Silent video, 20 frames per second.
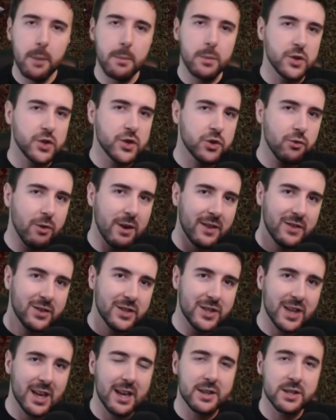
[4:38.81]
But strength
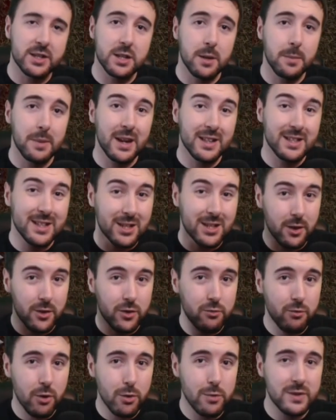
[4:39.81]
6 and the ability to
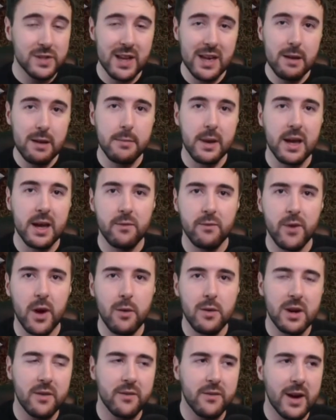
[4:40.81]
throw teammate
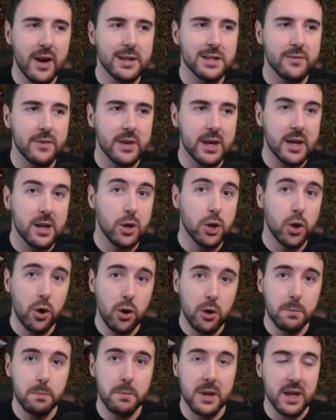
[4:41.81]
very effectively
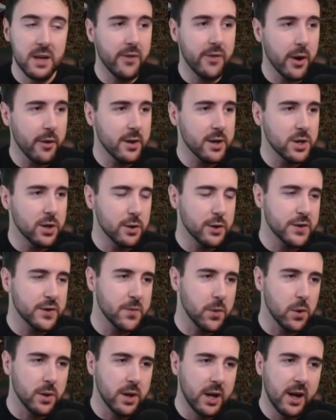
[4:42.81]
could be very
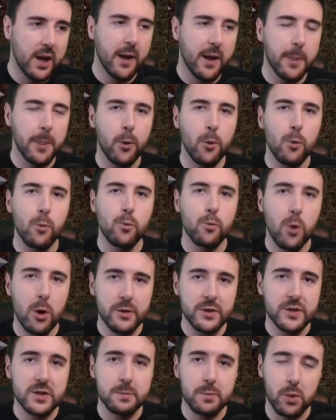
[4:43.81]
useful. The
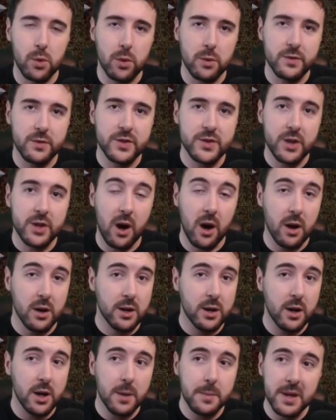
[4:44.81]
Rot Spawns
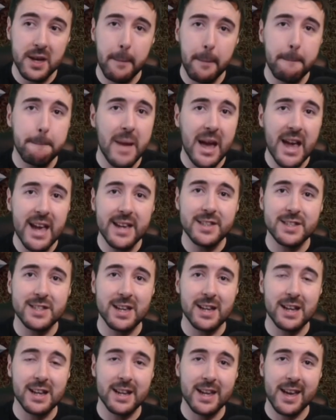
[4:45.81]
are going to be
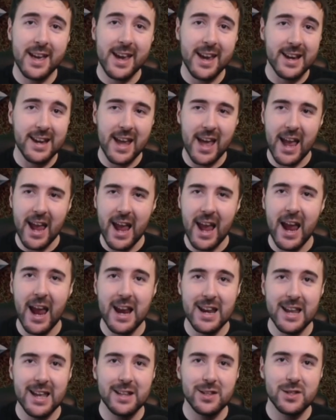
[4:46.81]
amazing in
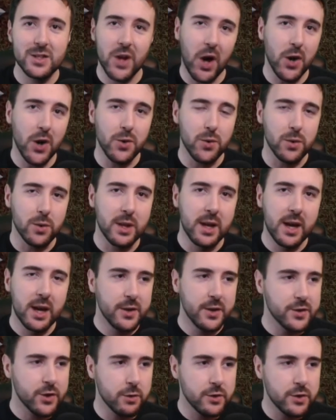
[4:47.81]
any tunnel.
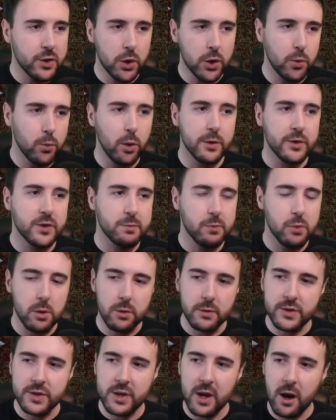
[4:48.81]
So 2 Rot
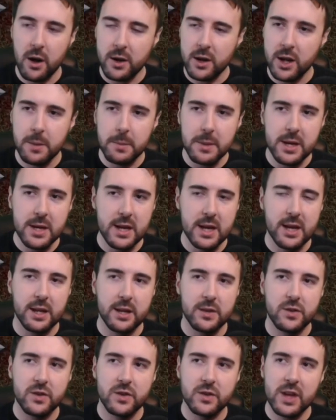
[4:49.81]
Spawns are going to be
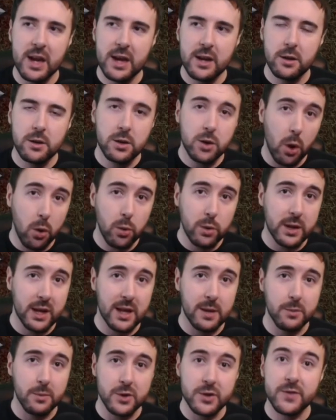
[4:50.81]
insane
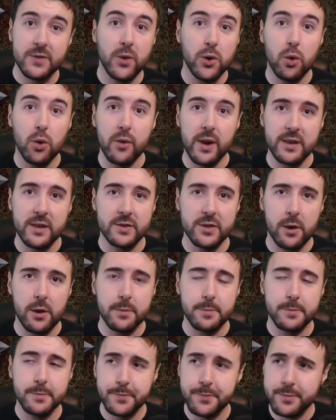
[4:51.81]
goalkeepers for your end
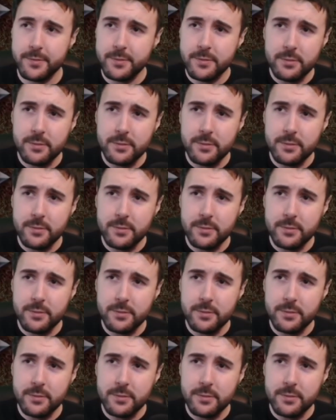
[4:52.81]
zone.